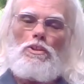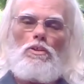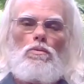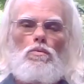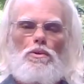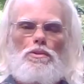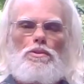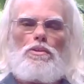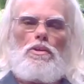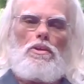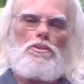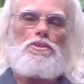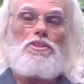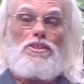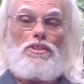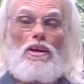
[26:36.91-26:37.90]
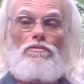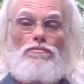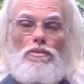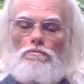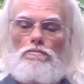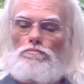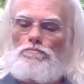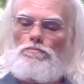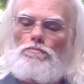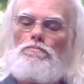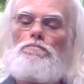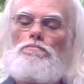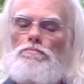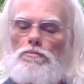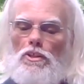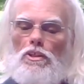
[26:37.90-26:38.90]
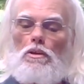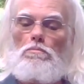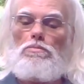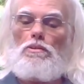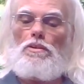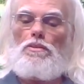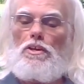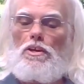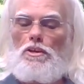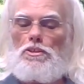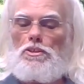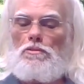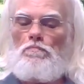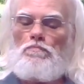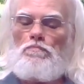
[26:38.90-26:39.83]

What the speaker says: with stuff, a couple of things.